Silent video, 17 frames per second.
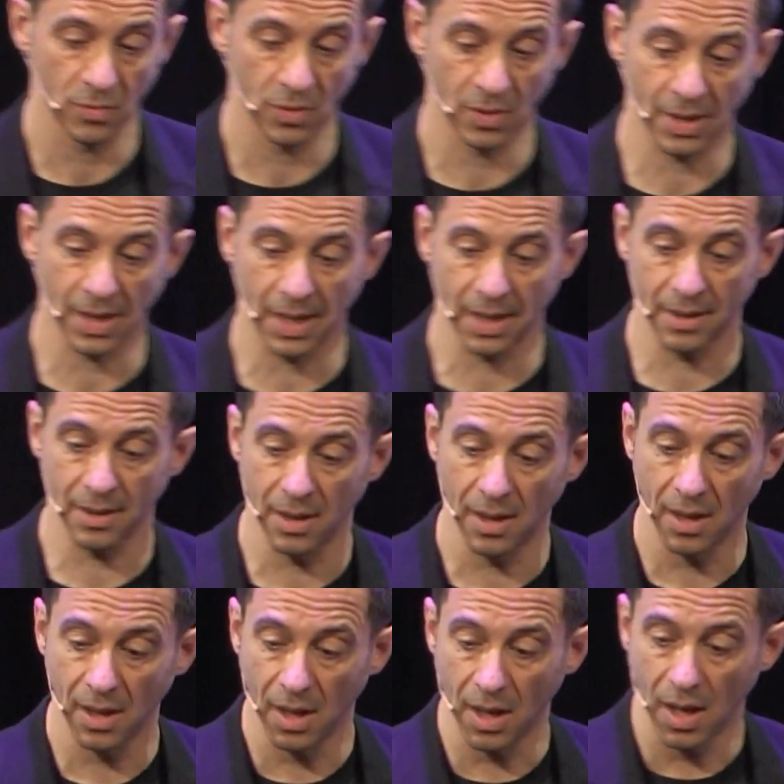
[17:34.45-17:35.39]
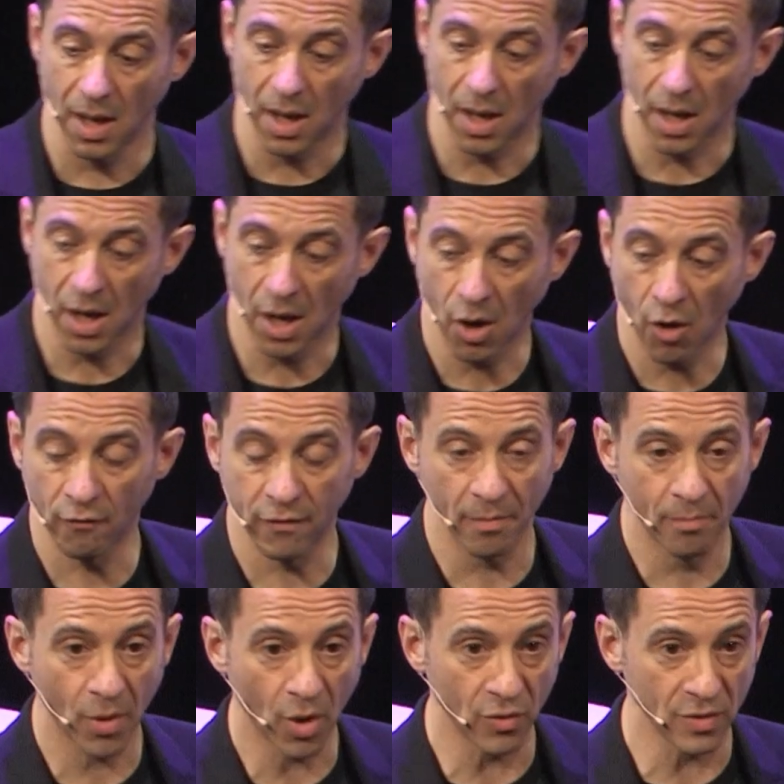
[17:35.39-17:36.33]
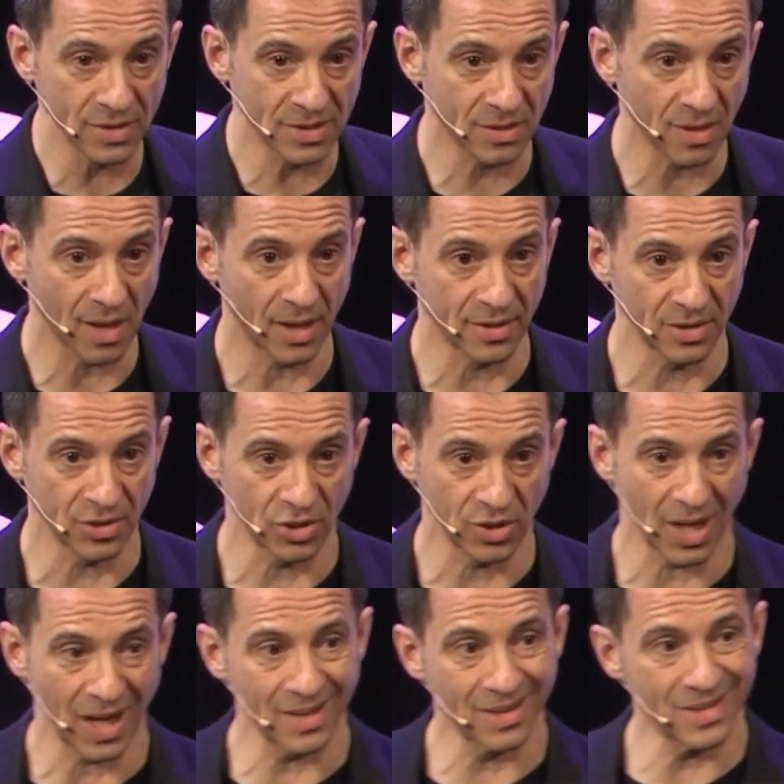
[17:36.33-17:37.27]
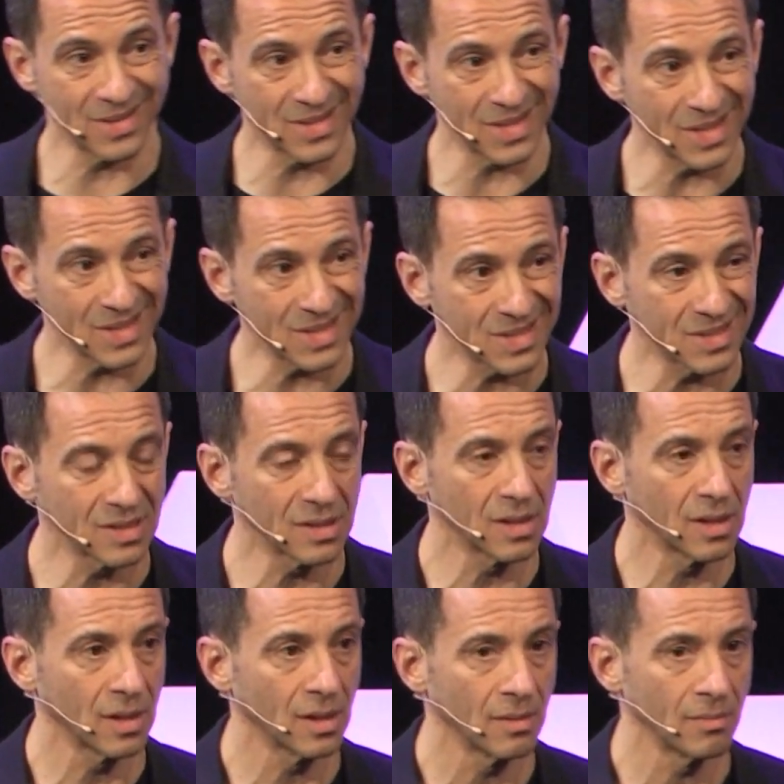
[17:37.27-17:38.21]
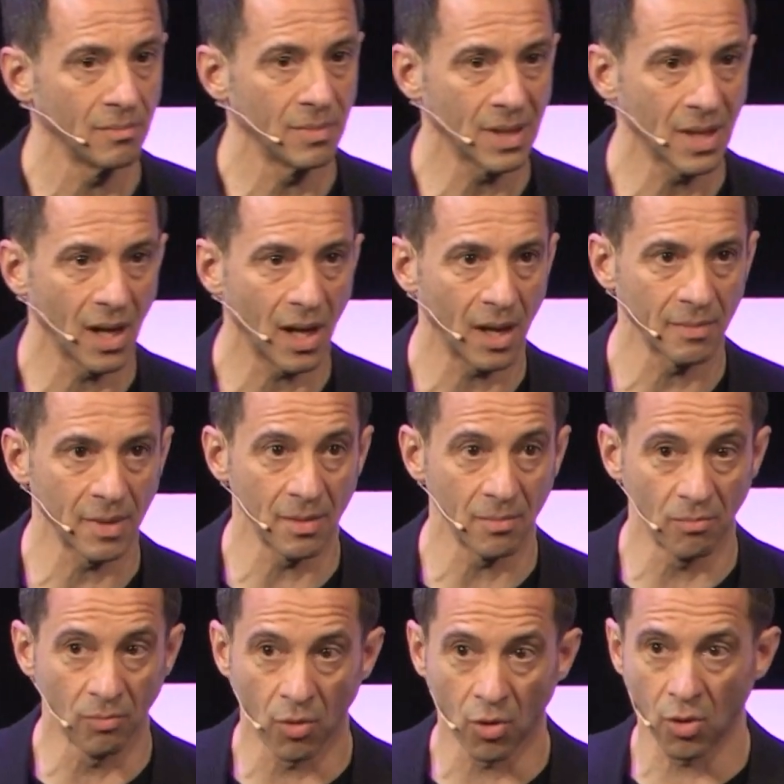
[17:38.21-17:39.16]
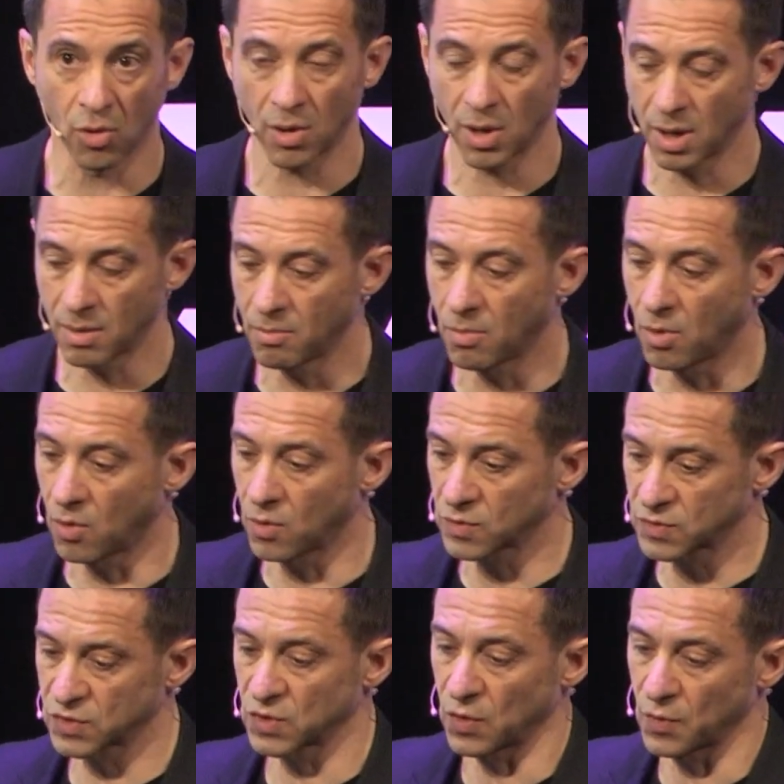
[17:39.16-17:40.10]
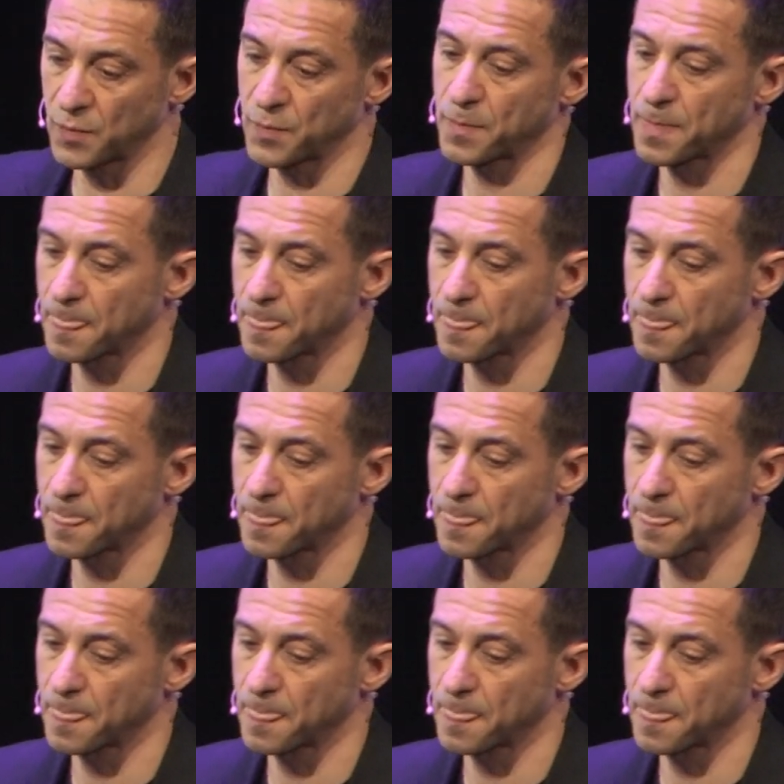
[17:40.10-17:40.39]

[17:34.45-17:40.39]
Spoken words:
okay, of a broader strategy, and this is becoming more and more so.